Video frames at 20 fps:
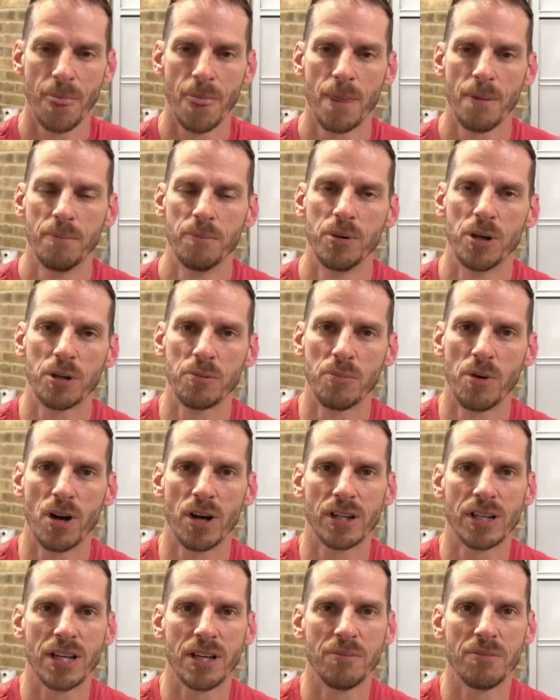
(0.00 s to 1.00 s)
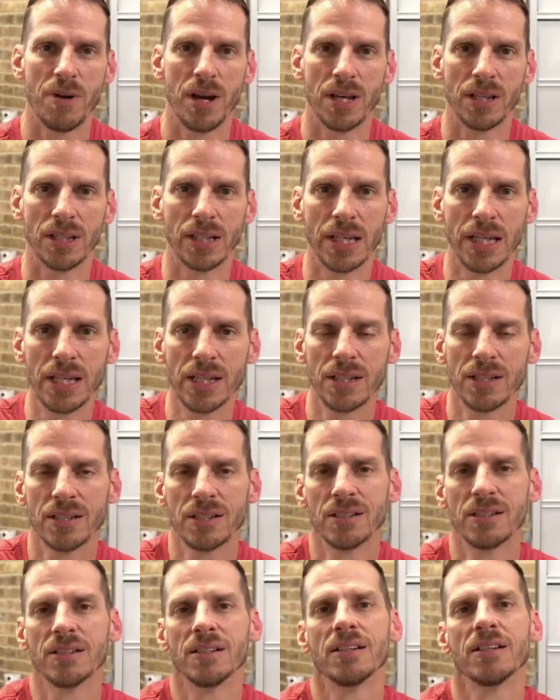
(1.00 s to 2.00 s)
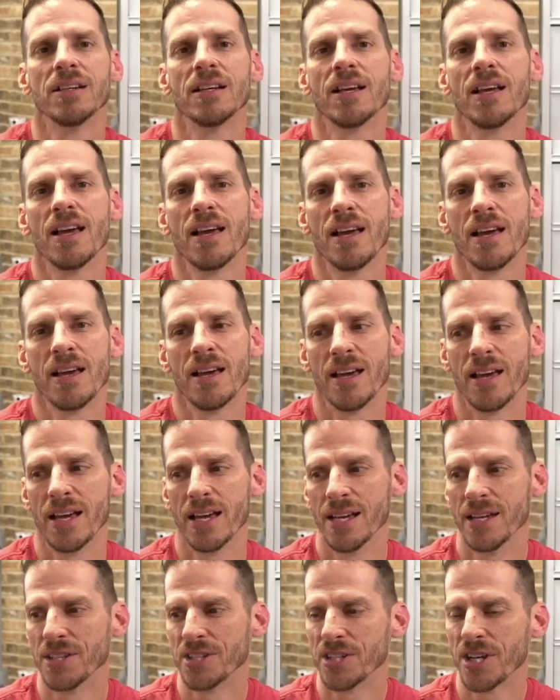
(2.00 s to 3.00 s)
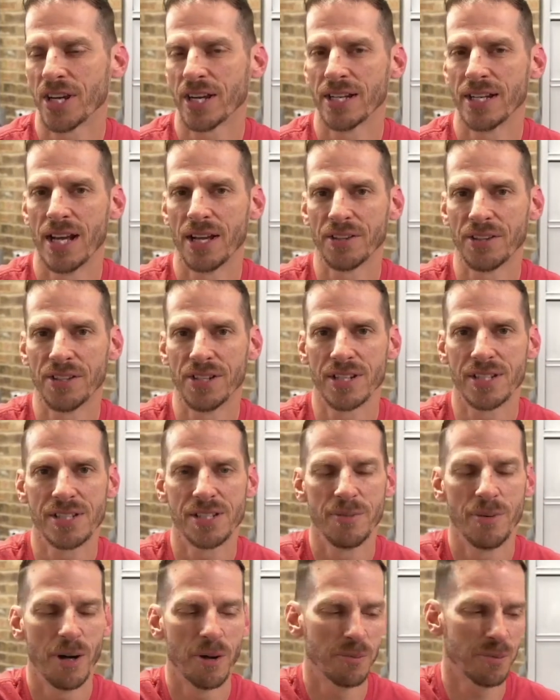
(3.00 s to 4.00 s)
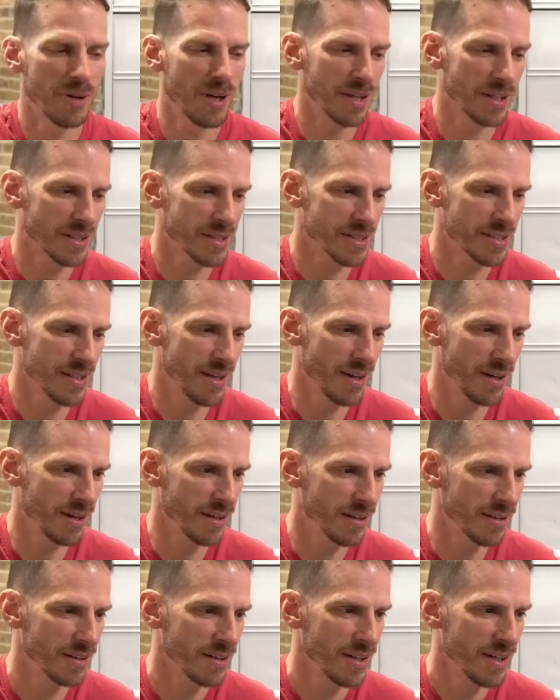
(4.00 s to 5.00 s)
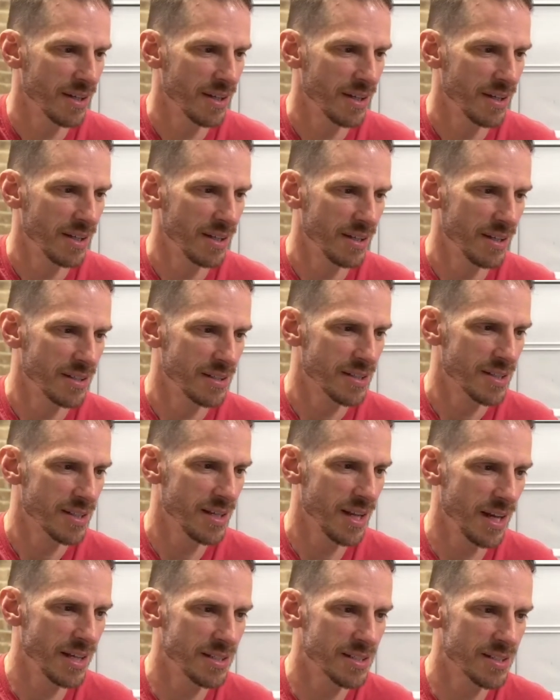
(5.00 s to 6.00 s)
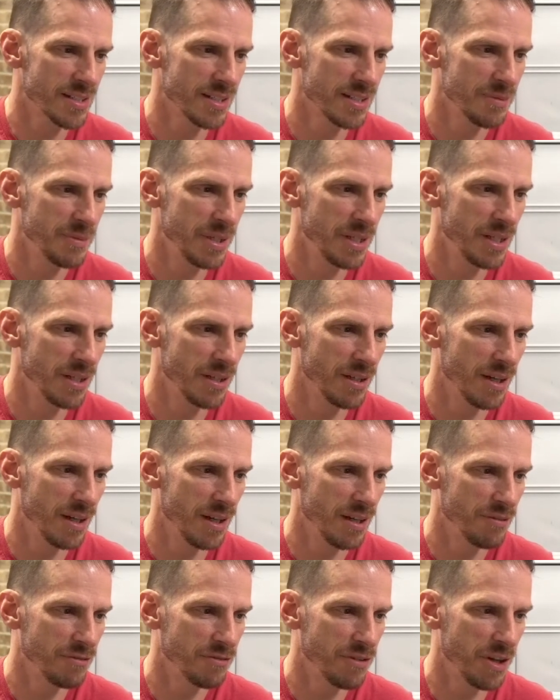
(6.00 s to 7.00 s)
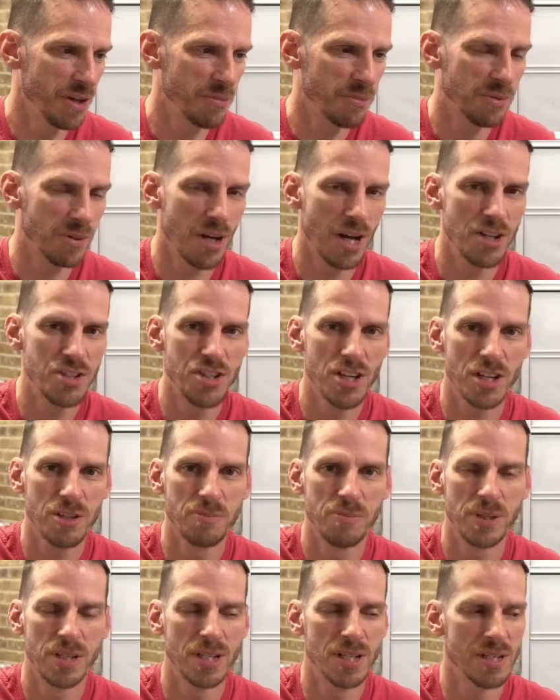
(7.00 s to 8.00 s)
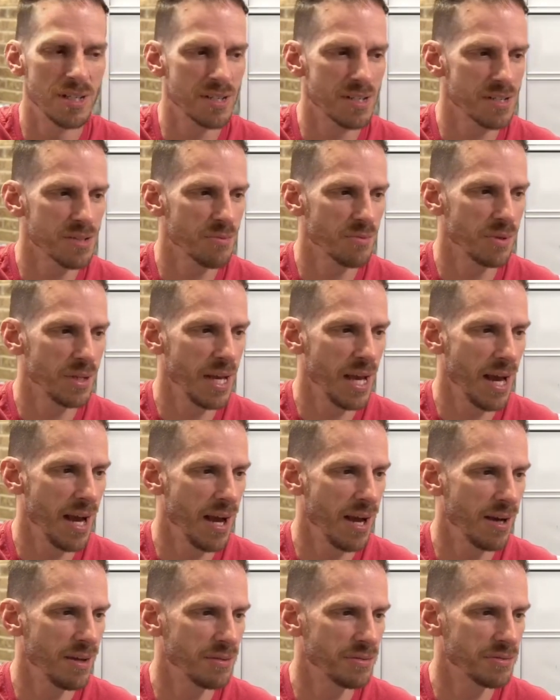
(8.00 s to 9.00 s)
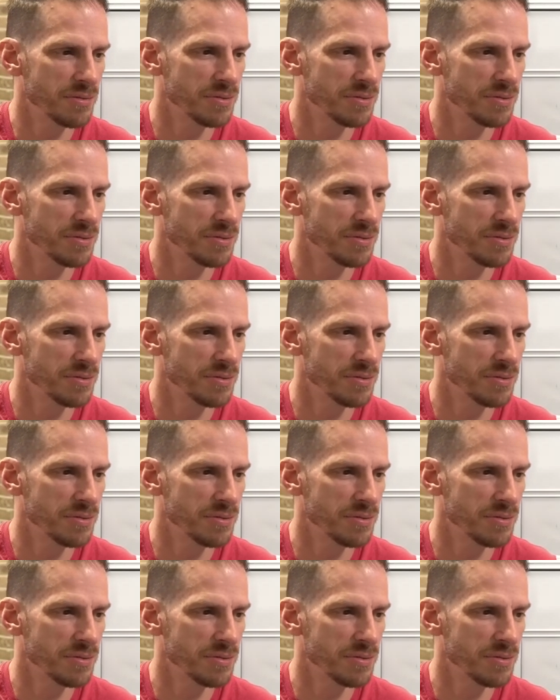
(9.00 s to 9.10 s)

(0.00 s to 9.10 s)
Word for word: bookmarking my link and checking out the Dixie Belle products there. Tonight's going to be a, a fun project because we have